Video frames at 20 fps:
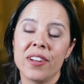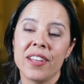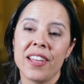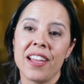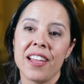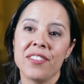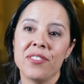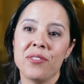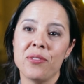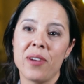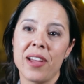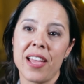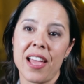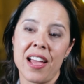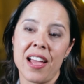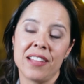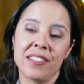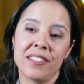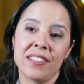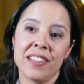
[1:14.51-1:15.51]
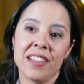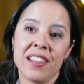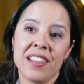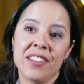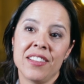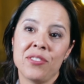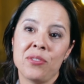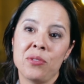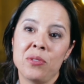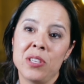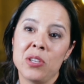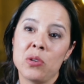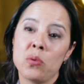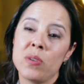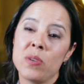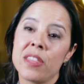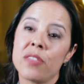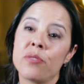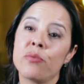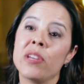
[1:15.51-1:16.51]
I knew I had to deal
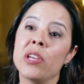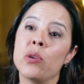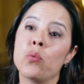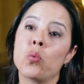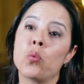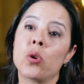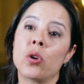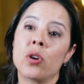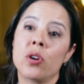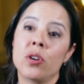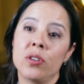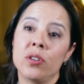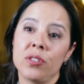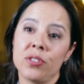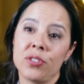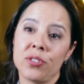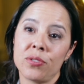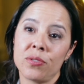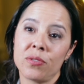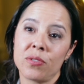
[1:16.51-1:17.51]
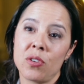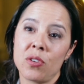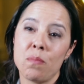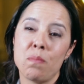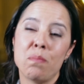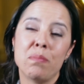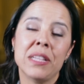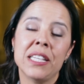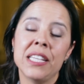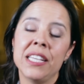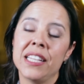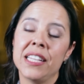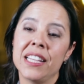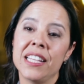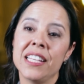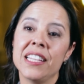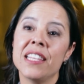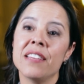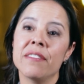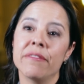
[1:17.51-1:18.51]
with three worlds,
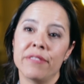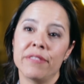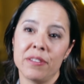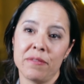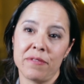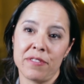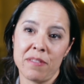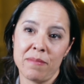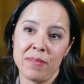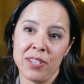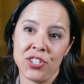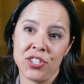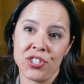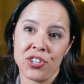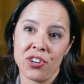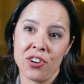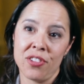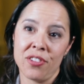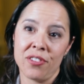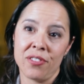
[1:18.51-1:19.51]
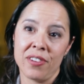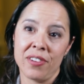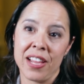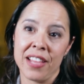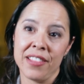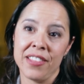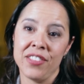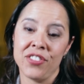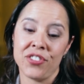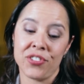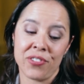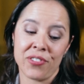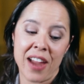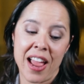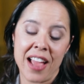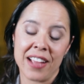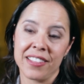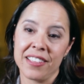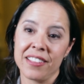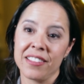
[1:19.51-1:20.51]
completely different from each other and
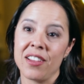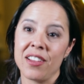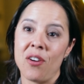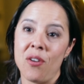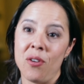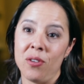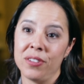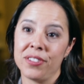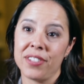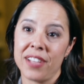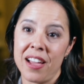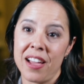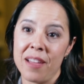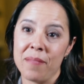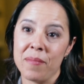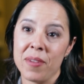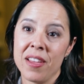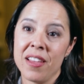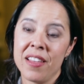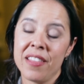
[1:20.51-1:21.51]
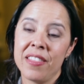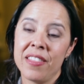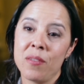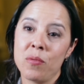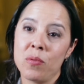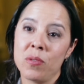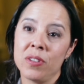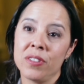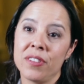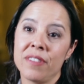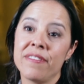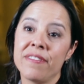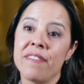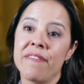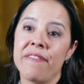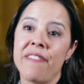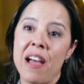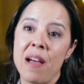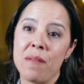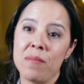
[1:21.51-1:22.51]
interacting the whole time. The world of the
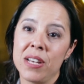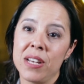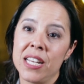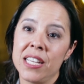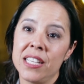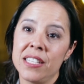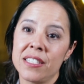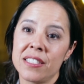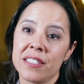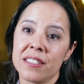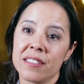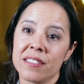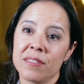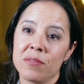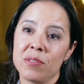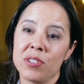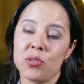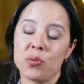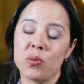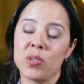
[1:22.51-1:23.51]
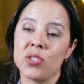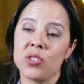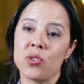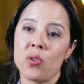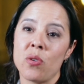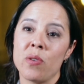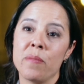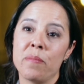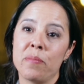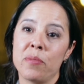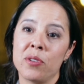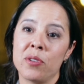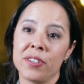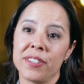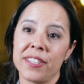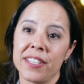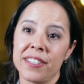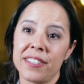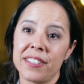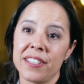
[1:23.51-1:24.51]
families, which were so
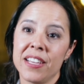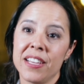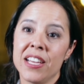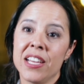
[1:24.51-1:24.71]
important